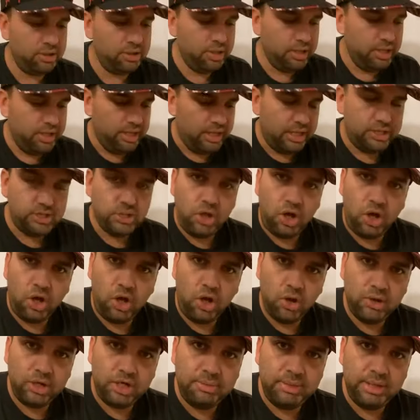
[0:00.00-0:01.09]
it's all
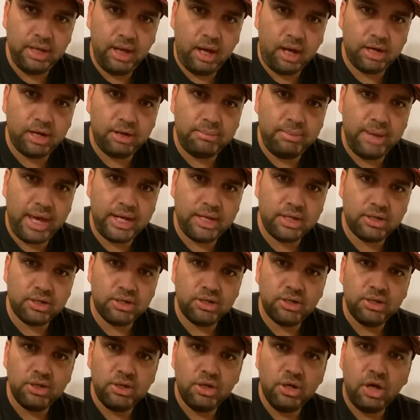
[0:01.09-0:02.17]
going to be automatic.
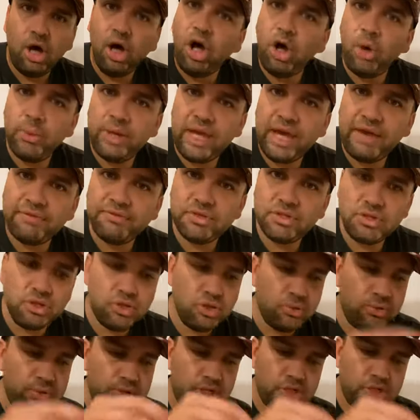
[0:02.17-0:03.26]
All we have to do
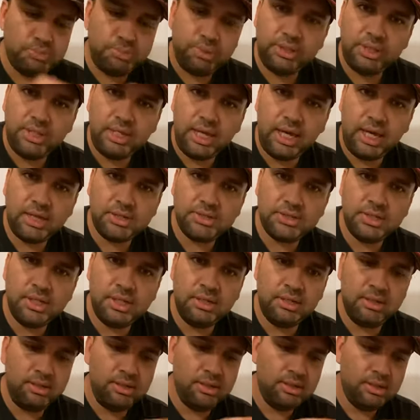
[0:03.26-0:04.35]
is put the eggs
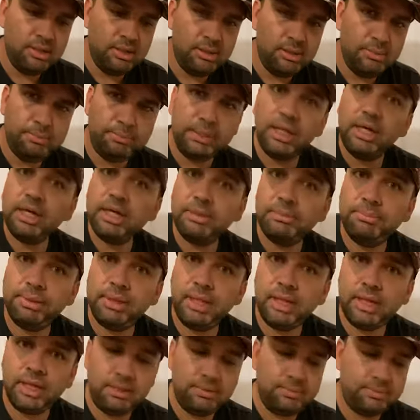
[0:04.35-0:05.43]
in, plug and
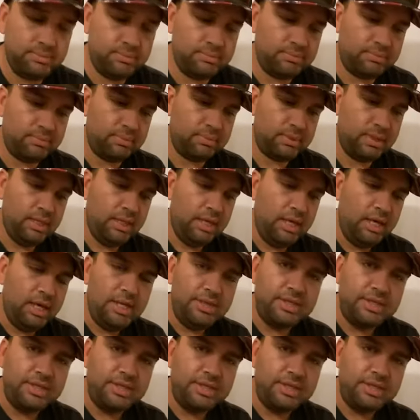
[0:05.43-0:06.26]
play. This